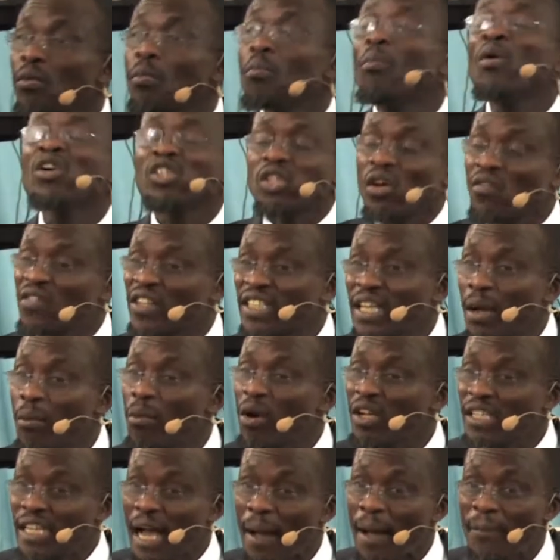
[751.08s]
most of the time,
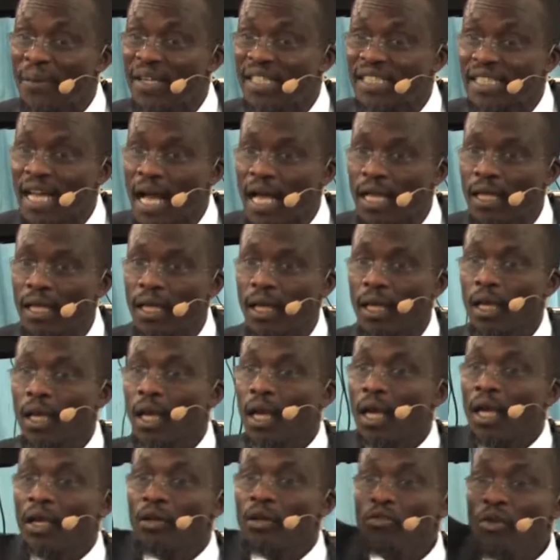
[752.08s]
what's happening is that ah,
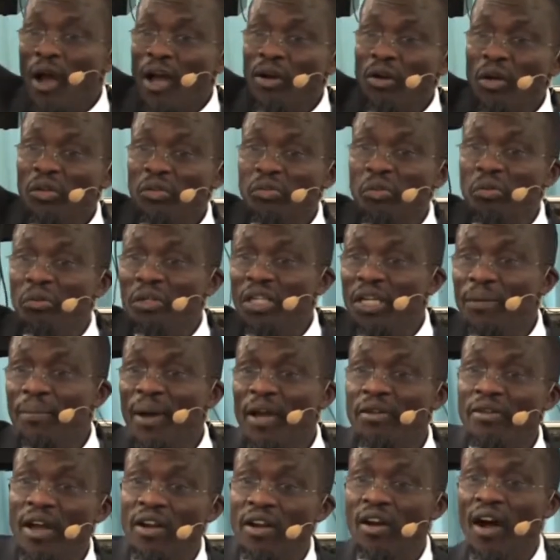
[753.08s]
you are not doing it, but
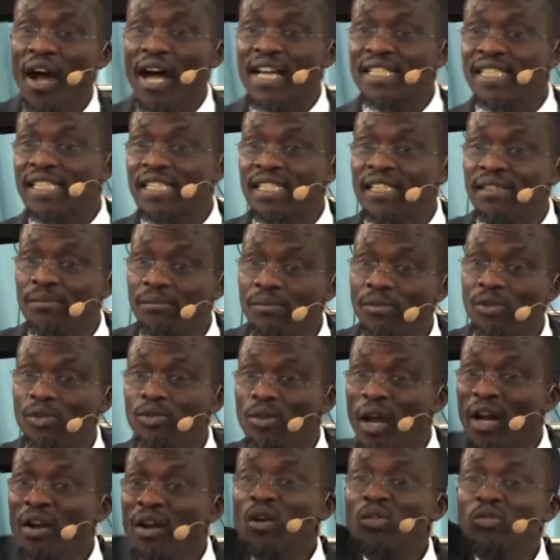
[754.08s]
you are not asking Him. You
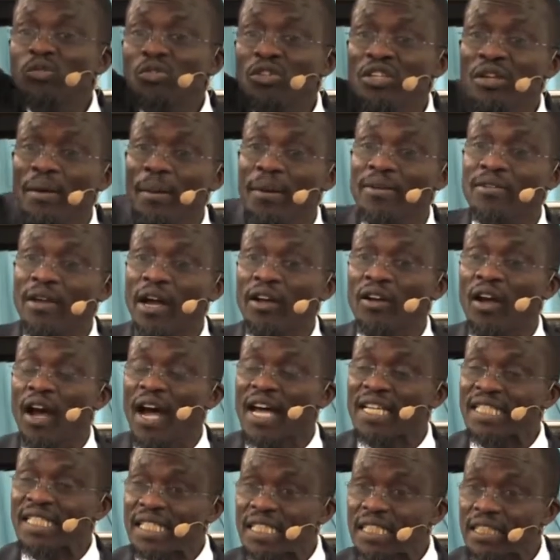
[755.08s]
are not doing it, but you are not
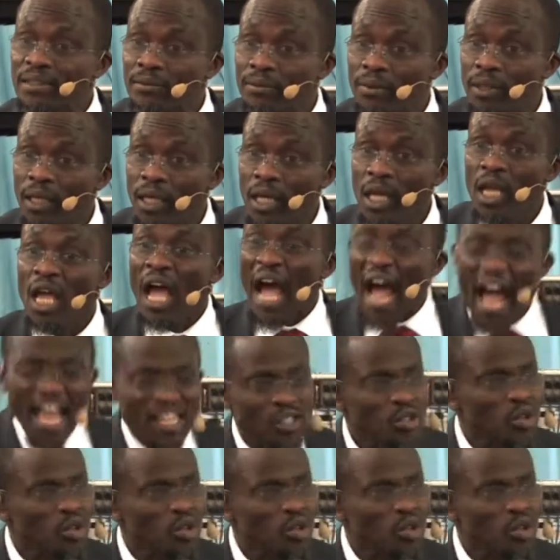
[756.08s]
asking Him. As